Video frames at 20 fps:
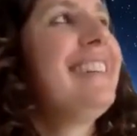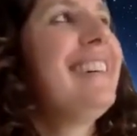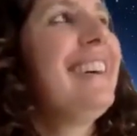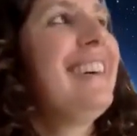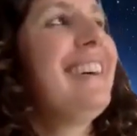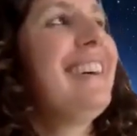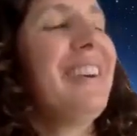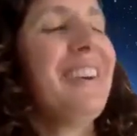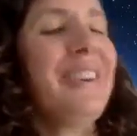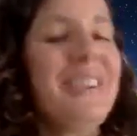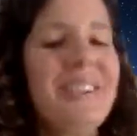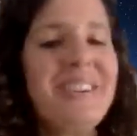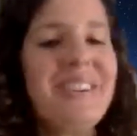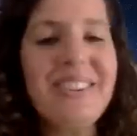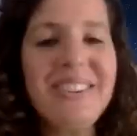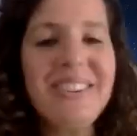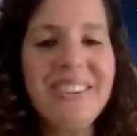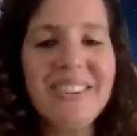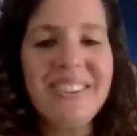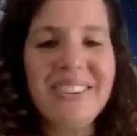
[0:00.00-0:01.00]

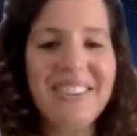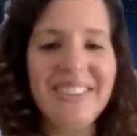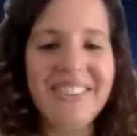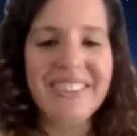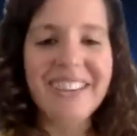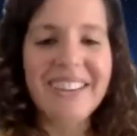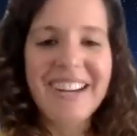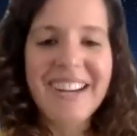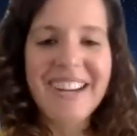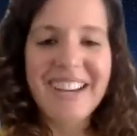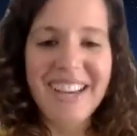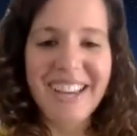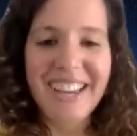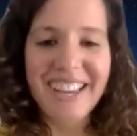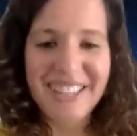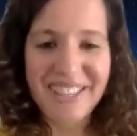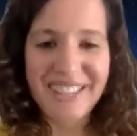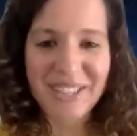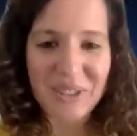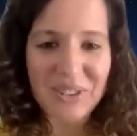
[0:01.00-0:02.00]
oh.
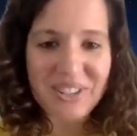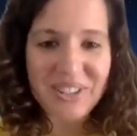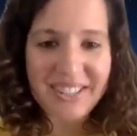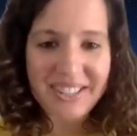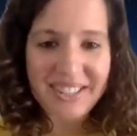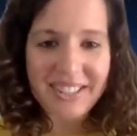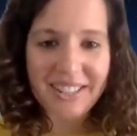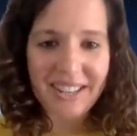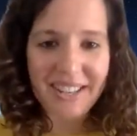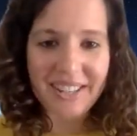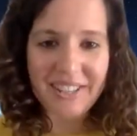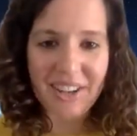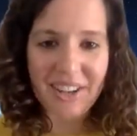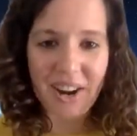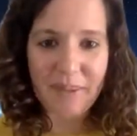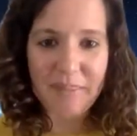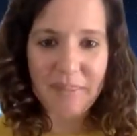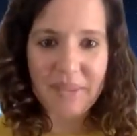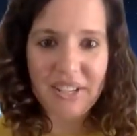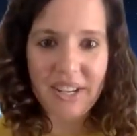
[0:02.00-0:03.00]
As soon as he said
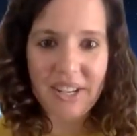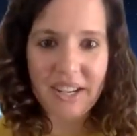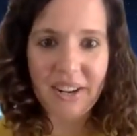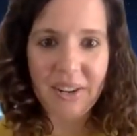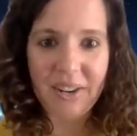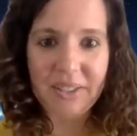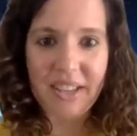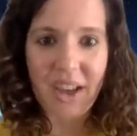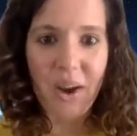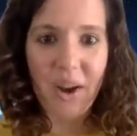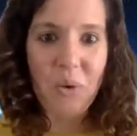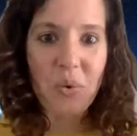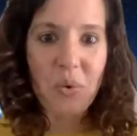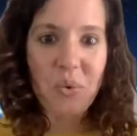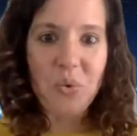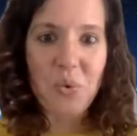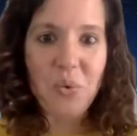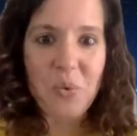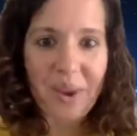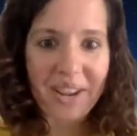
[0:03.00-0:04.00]
time machine, I was like,
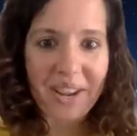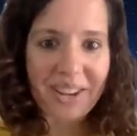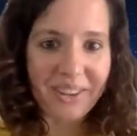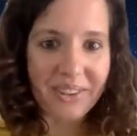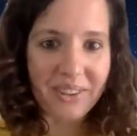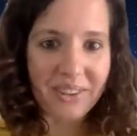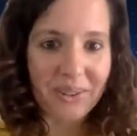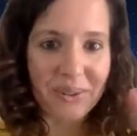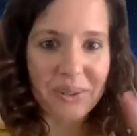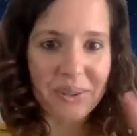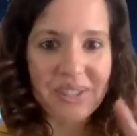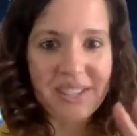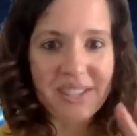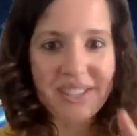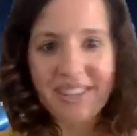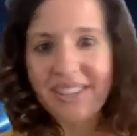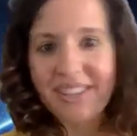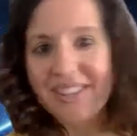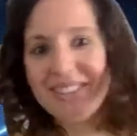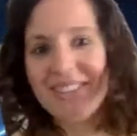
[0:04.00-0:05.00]
"Ooh, we could go to all these
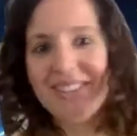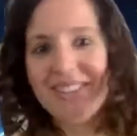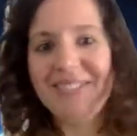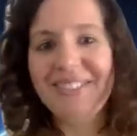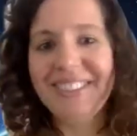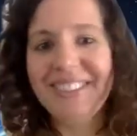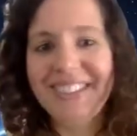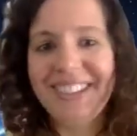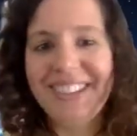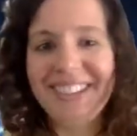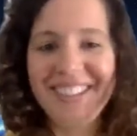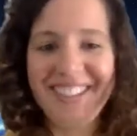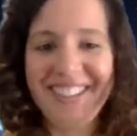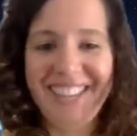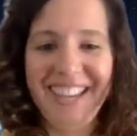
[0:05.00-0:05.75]
other civilizations."